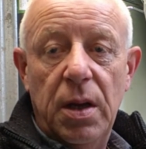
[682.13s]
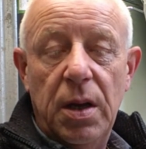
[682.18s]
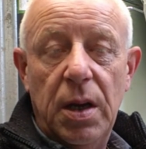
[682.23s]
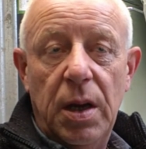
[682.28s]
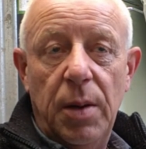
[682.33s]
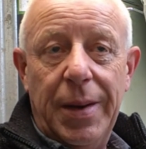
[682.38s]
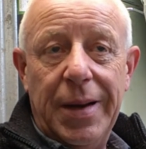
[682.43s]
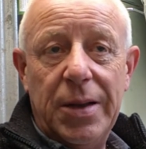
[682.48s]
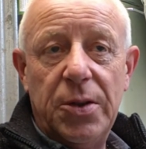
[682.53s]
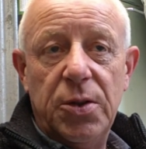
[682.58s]

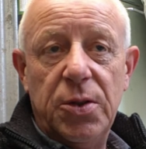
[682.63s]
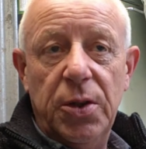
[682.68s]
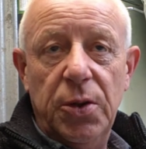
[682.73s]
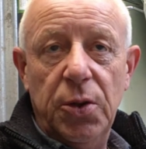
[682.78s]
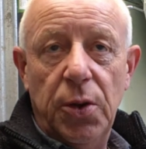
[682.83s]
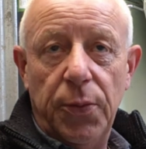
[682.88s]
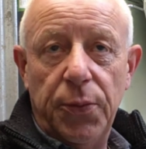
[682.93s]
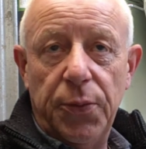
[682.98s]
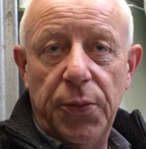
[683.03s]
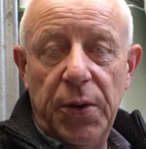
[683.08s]
I'm actually
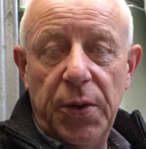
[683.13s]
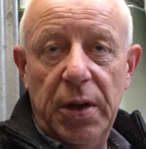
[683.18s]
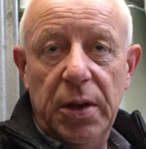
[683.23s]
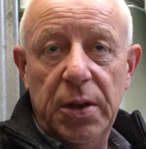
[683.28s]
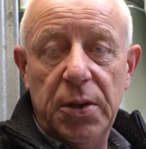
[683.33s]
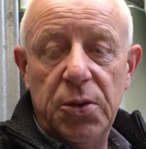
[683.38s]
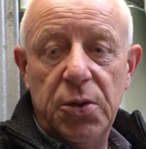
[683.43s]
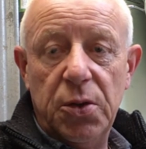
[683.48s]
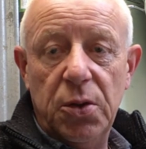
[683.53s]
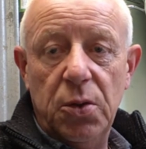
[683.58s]
not
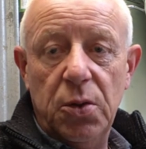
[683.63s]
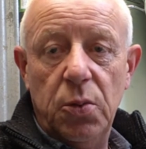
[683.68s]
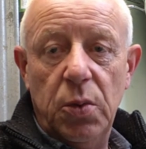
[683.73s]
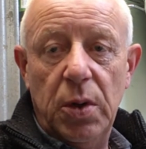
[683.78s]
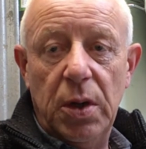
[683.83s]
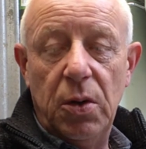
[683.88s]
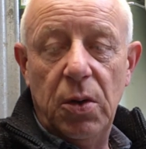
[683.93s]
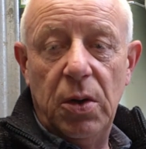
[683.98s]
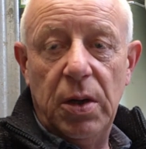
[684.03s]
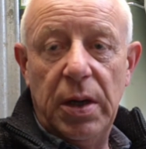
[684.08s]
feeling too
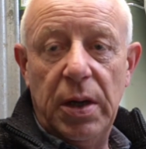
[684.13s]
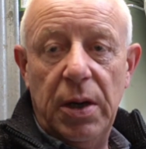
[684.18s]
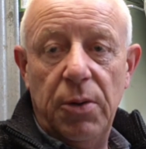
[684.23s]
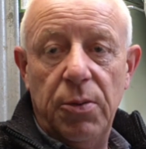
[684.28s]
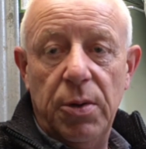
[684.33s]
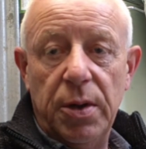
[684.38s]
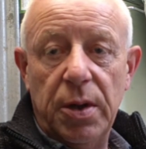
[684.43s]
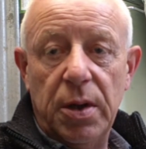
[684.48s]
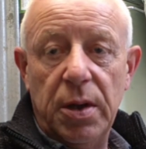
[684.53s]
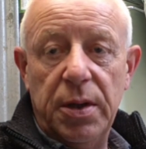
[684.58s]
well,
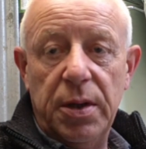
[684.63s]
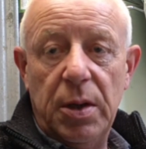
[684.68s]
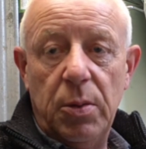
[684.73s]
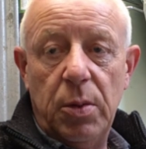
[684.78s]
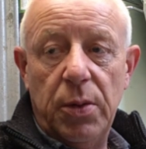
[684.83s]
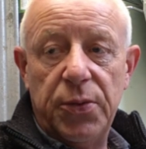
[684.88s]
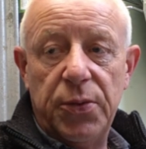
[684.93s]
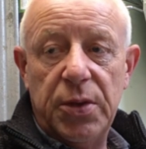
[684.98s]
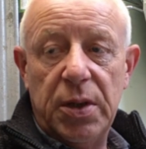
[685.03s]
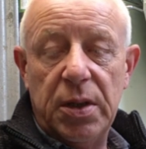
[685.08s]
ironically.
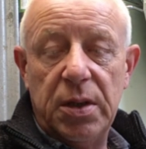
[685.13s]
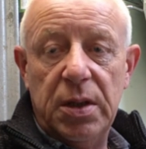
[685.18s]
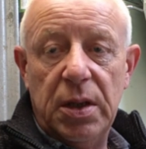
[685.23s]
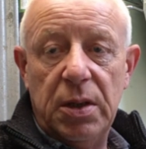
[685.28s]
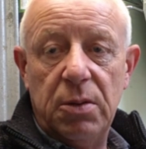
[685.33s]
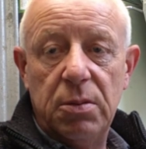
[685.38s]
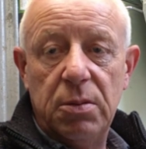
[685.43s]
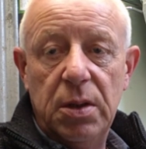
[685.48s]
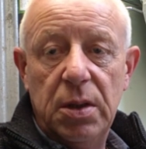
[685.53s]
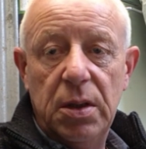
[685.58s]
Now I've sat
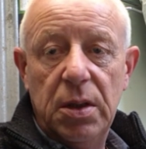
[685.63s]
down,